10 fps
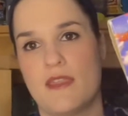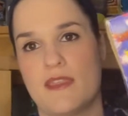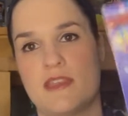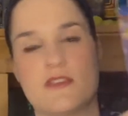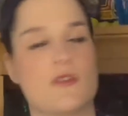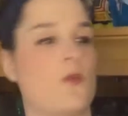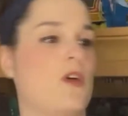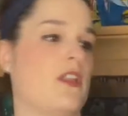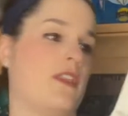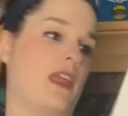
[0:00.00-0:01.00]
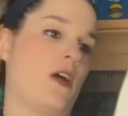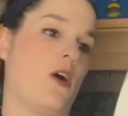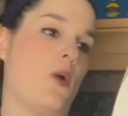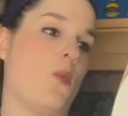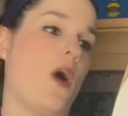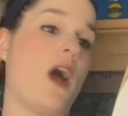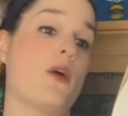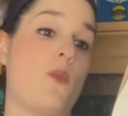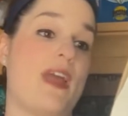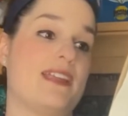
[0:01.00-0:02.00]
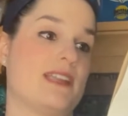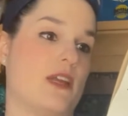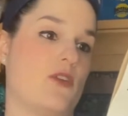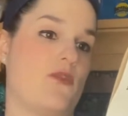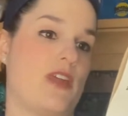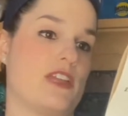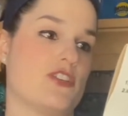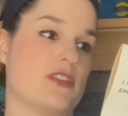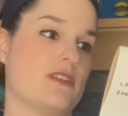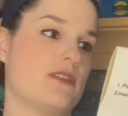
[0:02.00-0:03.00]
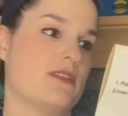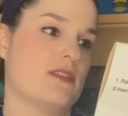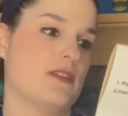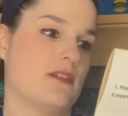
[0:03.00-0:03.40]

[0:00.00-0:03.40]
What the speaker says: These, what they call walkway decorations.